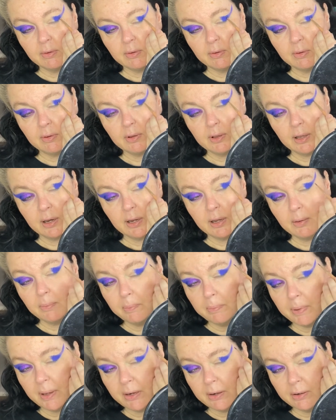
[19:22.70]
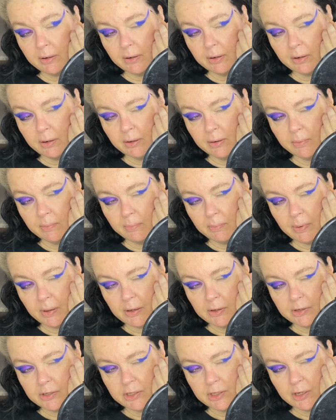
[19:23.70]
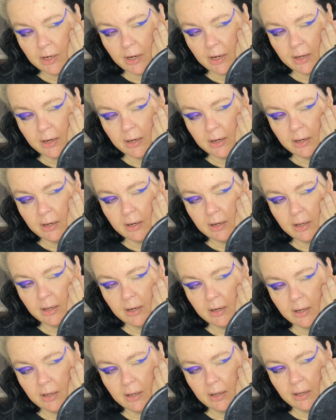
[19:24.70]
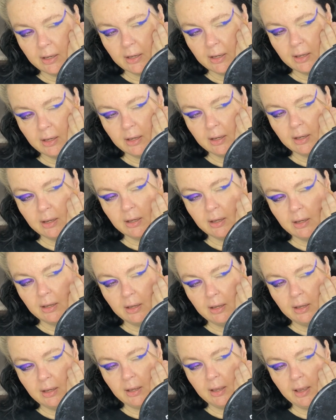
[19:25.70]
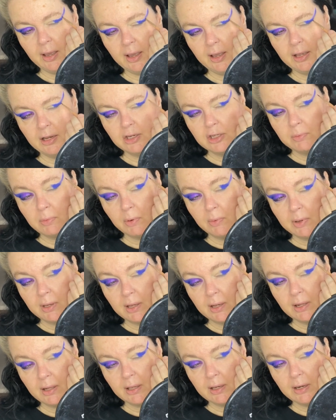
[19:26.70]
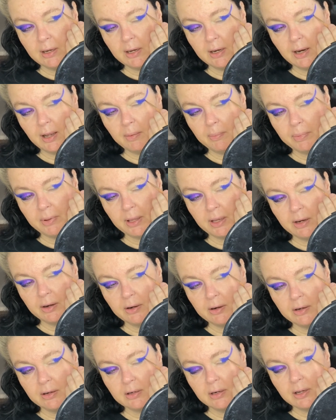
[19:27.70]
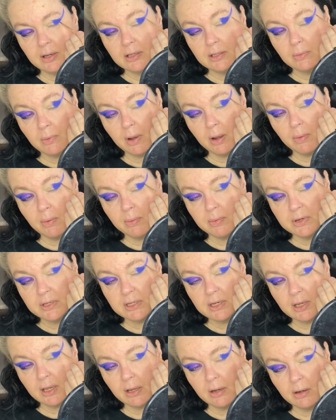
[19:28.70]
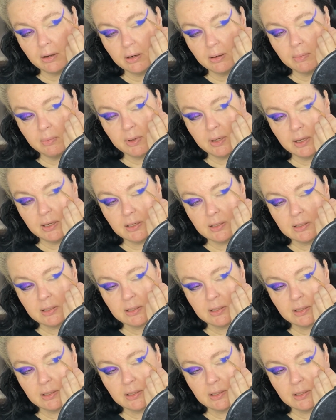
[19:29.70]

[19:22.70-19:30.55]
getting a better shot at getting a edge, but we can clean it up later as well when we're sticking on our base.